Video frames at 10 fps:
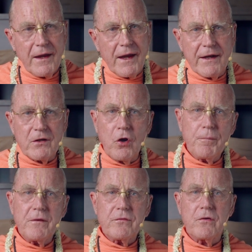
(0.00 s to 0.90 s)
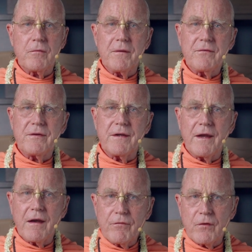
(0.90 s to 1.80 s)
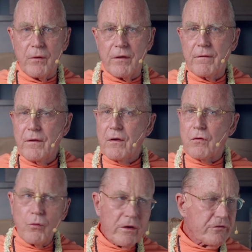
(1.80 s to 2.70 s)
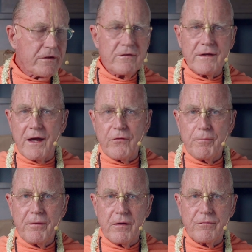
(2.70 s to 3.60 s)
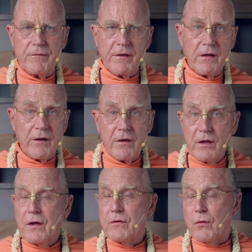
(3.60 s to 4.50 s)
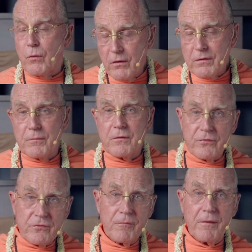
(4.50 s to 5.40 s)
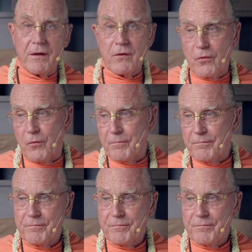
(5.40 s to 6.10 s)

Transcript: And gopis could be seen everywhere, rushing to gather paraphernalia to welcome Krishna back home.